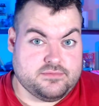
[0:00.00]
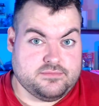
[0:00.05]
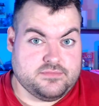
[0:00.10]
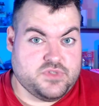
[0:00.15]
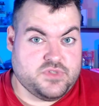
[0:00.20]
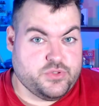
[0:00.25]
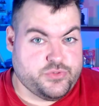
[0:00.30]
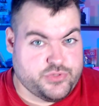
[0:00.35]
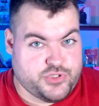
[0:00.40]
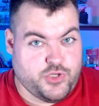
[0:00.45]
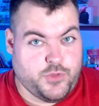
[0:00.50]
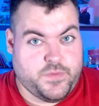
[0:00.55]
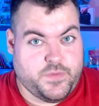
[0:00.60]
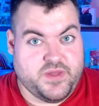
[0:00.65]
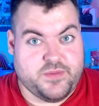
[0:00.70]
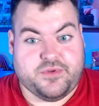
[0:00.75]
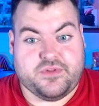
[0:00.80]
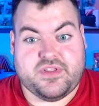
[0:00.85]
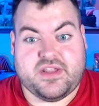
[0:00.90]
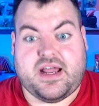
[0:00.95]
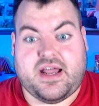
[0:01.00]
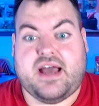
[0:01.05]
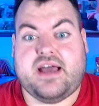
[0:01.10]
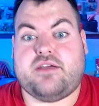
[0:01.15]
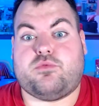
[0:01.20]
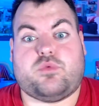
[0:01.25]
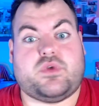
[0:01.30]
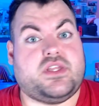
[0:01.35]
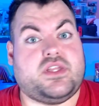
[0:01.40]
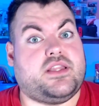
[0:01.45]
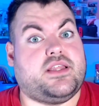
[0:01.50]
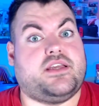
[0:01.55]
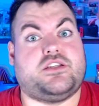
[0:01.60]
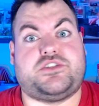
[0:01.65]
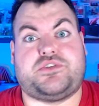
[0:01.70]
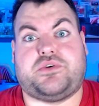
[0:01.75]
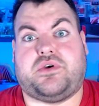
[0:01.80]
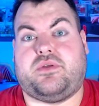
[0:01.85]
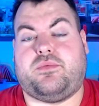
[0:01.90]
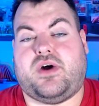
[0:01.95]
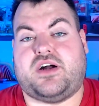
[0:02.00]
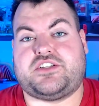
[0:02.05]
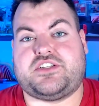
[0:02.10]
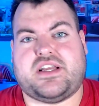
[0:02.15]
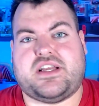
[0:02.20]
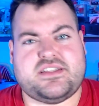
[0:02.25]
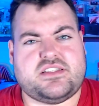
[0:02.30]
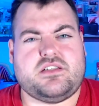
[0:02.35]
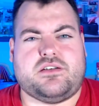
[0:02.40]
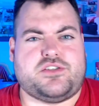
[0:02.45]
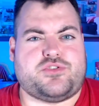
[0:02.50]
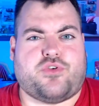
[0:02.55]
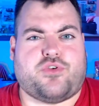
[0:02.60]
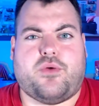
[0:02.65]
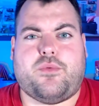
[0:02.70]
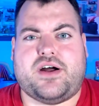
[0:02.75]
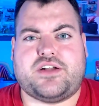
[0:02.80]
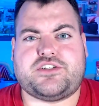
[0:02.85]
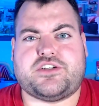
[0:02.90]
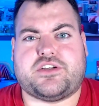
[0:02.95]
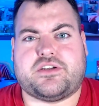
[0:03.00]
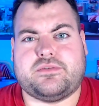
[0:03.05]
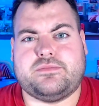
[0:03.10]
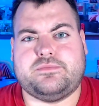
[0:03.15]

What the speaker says: Those are 2 people that I really enjoyed watching. I still enjoy watching.